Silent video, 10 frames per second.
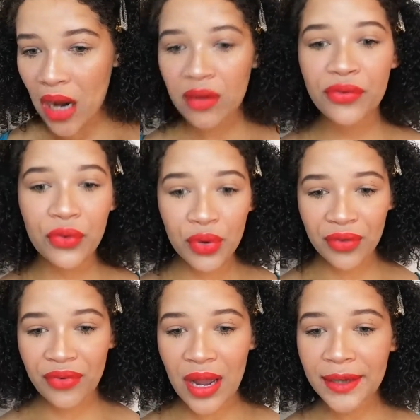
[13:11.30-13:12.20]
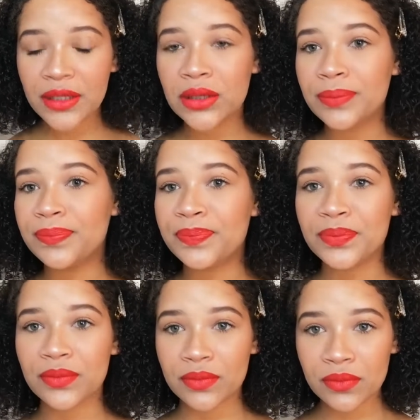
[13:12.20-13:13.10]
For the final
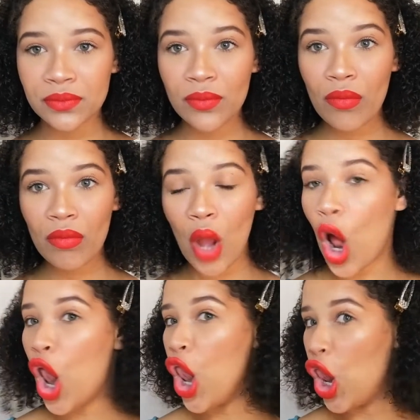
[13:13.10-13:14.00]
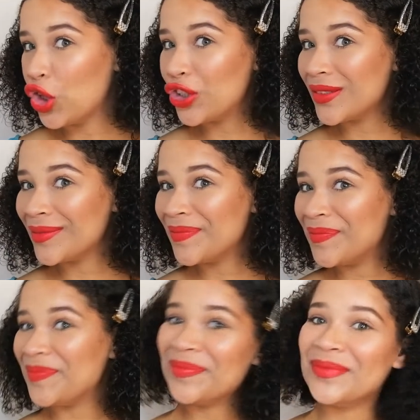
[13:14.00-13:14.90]
look,
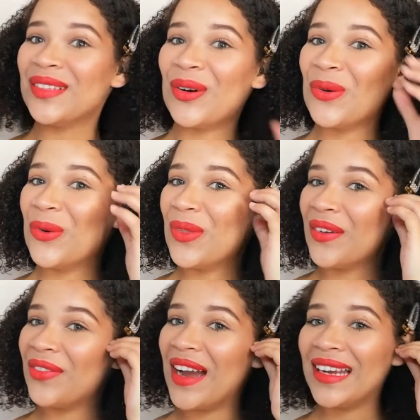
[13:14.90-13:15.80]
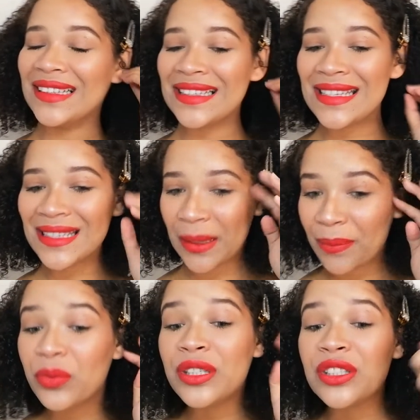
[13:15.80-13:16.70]
or the final step,
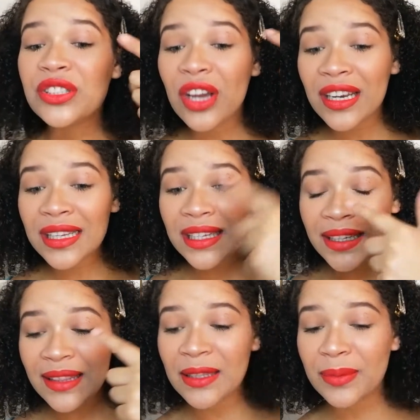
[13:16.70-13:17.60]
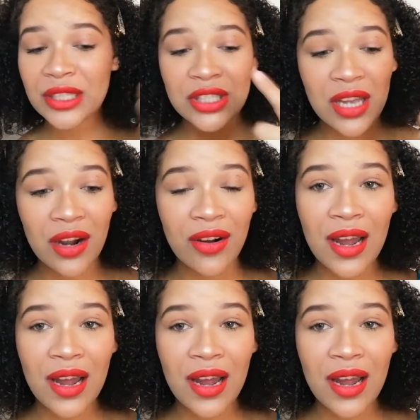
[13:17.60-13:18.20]
we're just gonna clean the mascara.